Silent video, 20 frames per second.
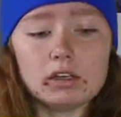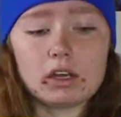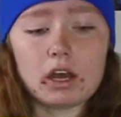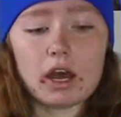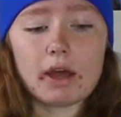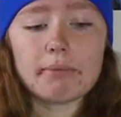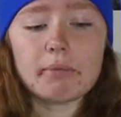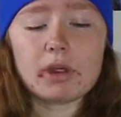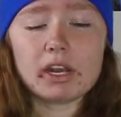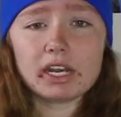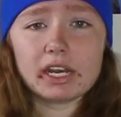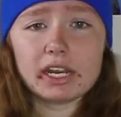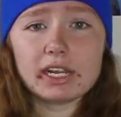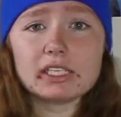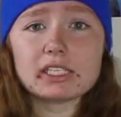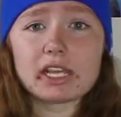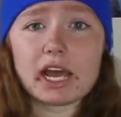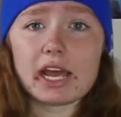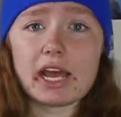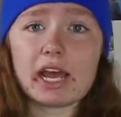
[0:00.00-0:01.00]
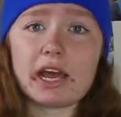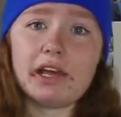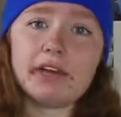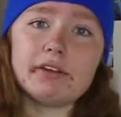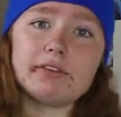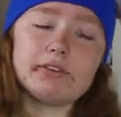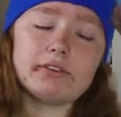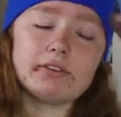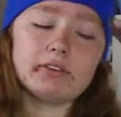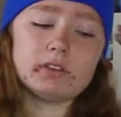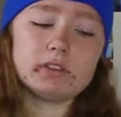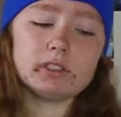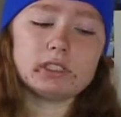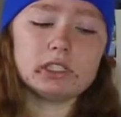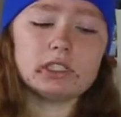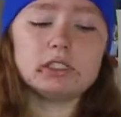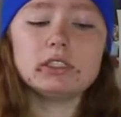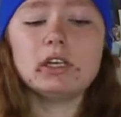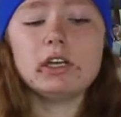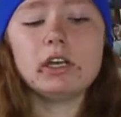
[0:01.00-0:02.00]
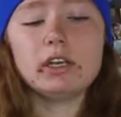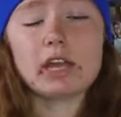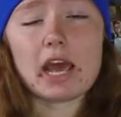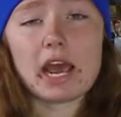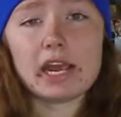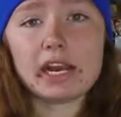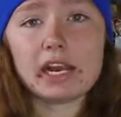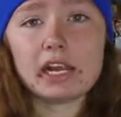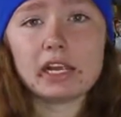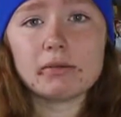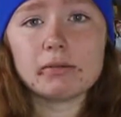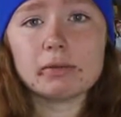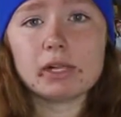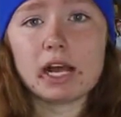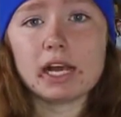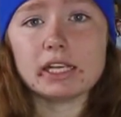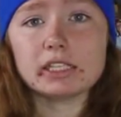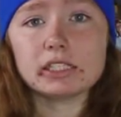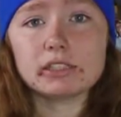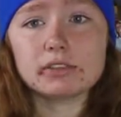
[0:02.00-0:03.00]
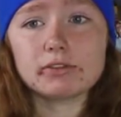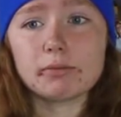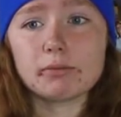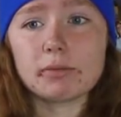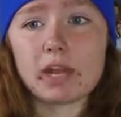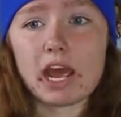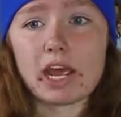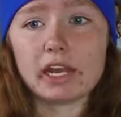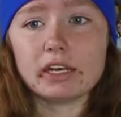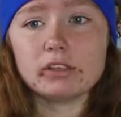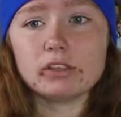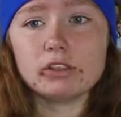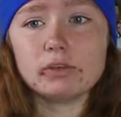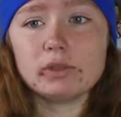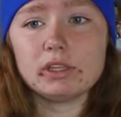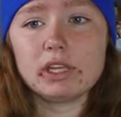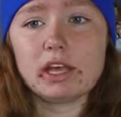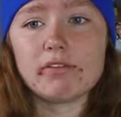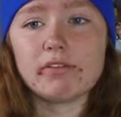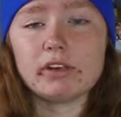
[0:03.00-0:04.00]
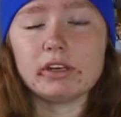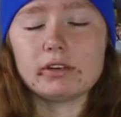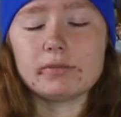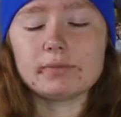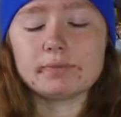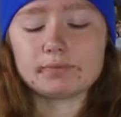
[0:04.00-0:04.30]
On Mondays I have a 9 a.m. class that's from 9 to 11,